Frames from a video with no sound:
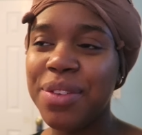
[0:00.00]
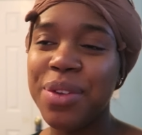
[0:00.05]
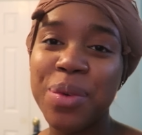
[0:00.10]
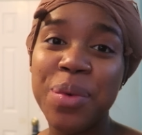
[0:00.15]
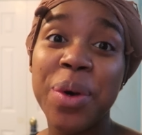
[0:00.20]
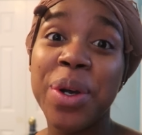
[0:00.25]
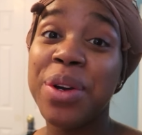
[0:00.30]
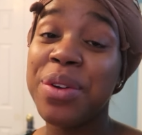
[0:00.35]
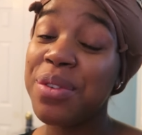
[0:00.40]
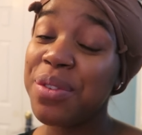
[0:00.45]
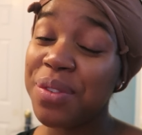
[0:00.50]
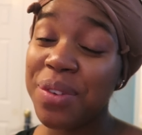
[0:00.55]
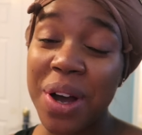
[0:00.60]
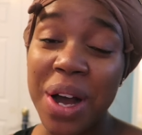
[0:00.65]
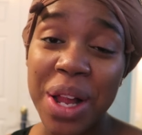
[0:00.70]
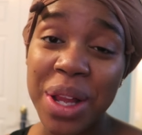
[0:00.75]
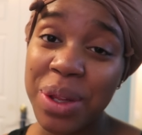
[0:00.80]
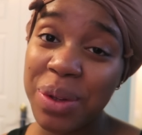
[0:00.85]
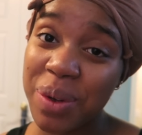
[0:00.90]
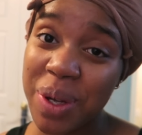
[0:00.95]
If you wanna
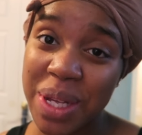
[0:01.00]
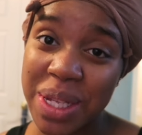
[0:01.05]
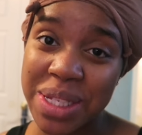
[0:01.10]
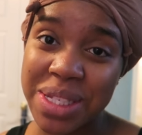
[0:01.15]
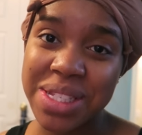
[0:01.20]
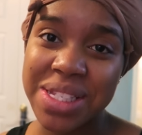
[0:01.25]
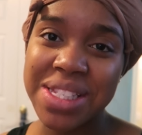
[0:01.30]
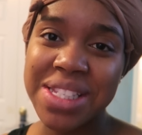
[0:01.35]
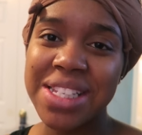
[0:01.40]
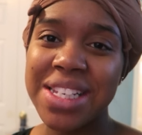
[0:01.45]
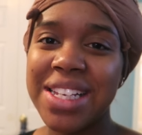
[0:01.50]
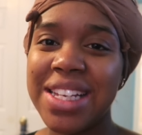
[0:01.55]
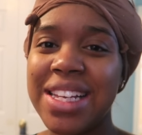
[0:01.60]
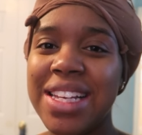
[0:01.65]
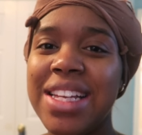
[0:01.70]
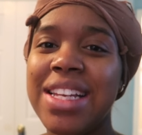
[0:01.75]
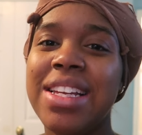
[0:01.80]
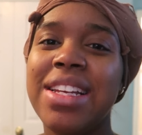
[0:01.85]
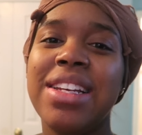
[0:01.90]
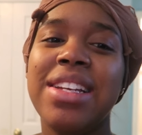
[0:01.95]
follow us.
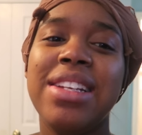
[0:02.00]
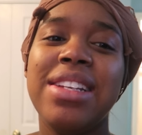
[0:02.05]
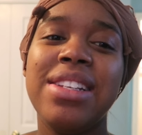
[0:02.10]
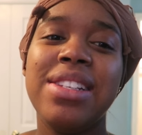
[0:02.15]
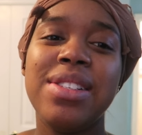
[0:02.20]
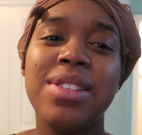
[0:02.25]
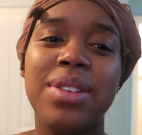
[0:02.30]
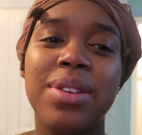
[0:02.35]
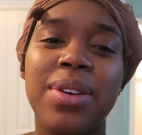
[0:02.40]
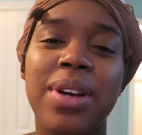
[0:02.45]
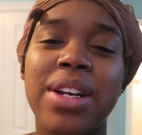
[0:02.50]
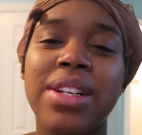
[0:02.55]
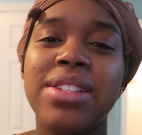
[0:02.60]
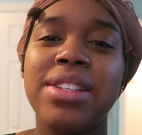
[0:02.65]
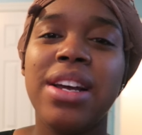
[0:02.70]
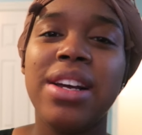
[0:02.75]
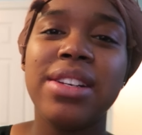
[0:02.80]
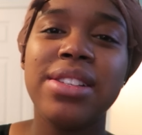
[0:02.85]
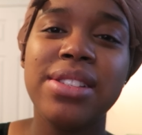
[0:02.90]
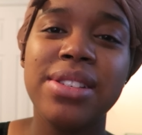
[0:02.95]
So I'll
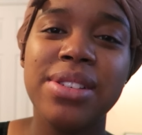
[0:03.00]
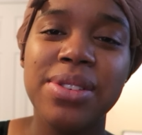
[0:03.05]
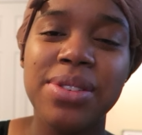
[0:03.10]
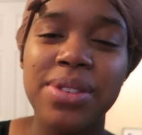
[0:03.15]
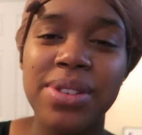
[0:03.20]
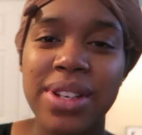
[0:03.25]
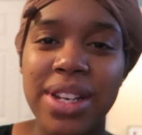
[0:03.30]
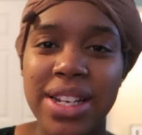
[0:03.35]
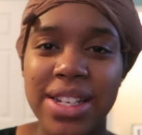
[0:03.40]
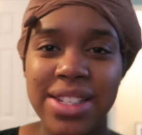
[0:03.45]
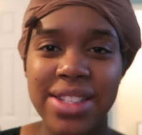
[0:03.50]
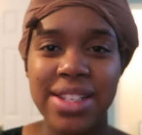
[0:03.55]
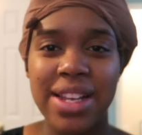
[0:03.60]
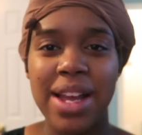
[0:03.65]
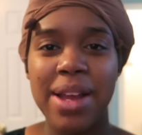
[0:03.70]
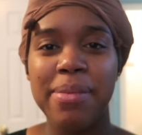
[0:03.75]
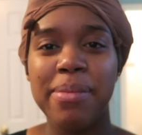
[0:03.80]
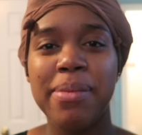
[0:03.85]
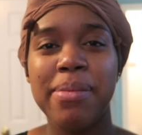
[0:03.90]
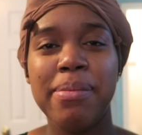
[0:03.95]
talk to you next
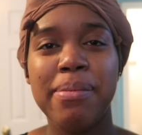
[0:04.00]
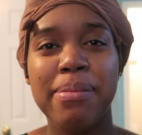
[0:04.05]
time.